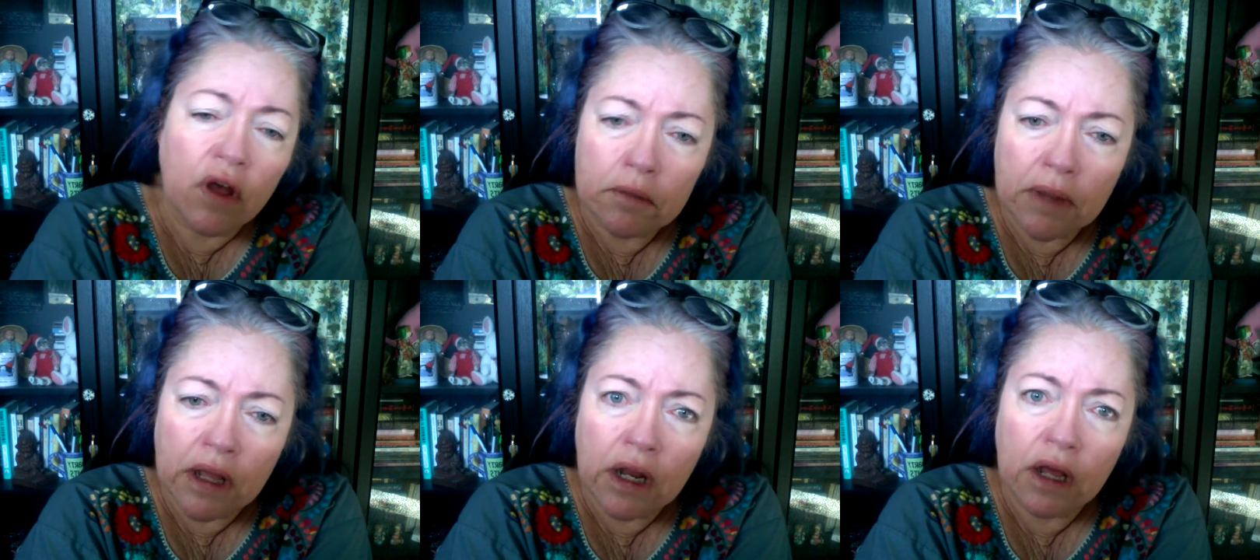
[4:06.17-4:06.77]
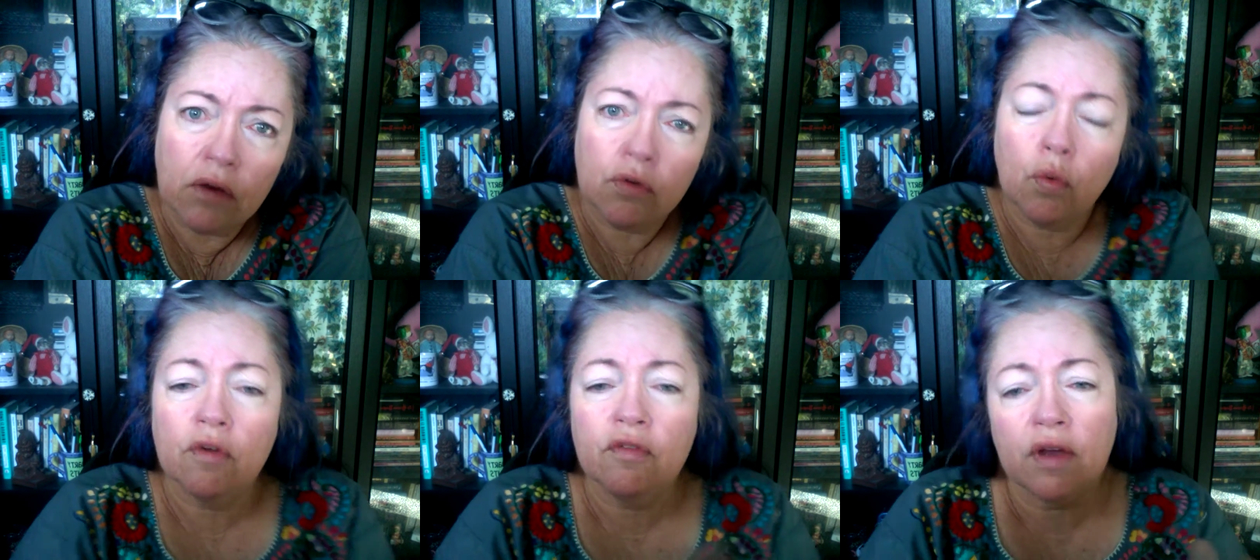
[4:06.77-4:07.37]
odd man out,
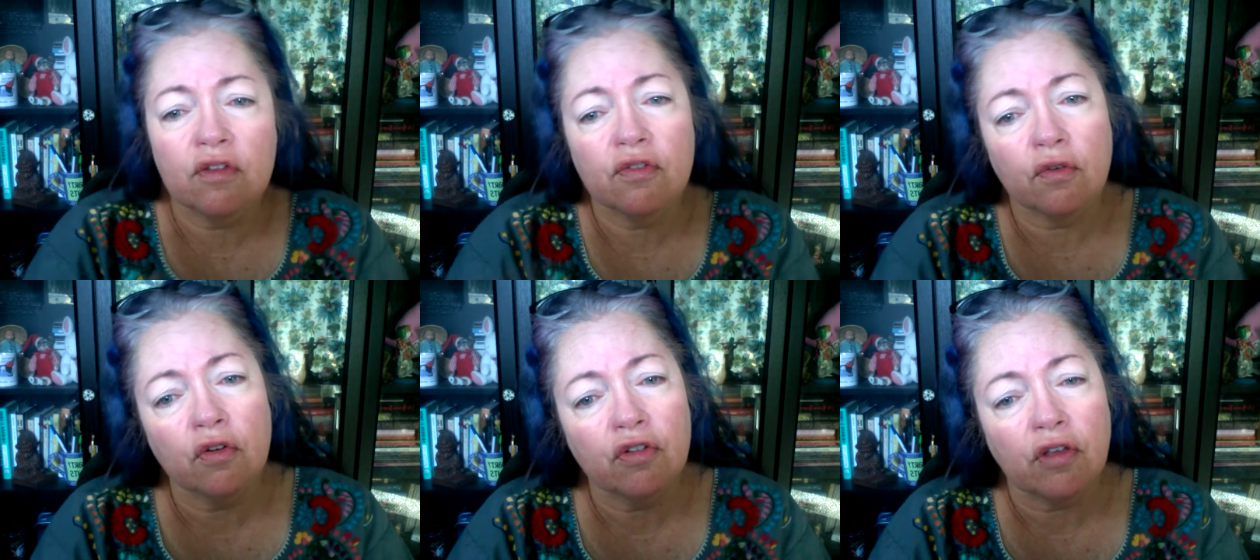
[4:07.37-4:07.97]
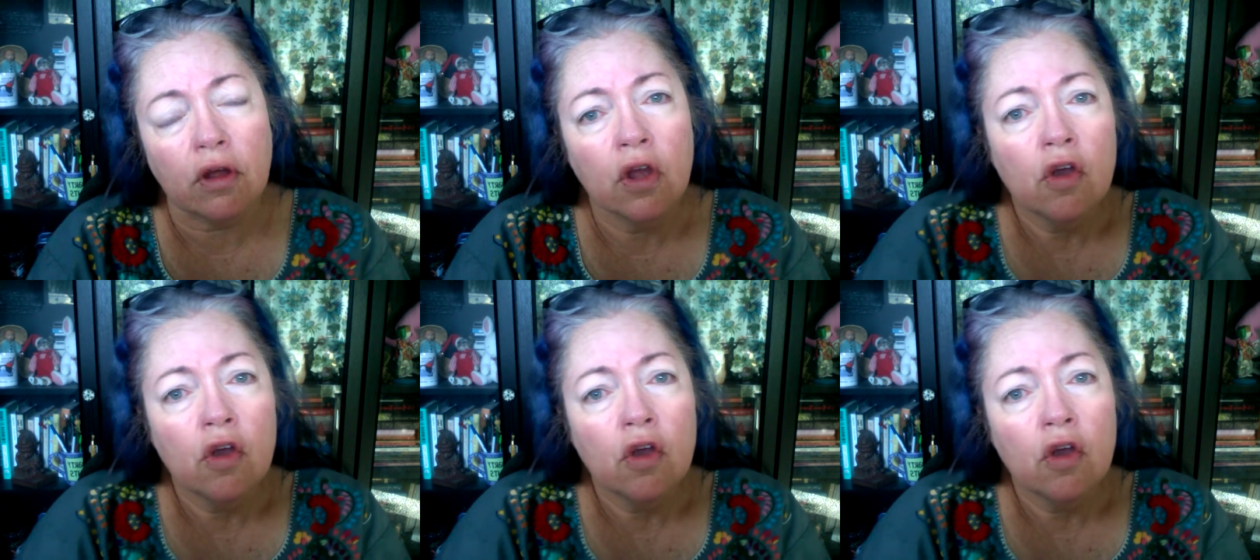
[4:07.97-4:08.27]
or vice versa.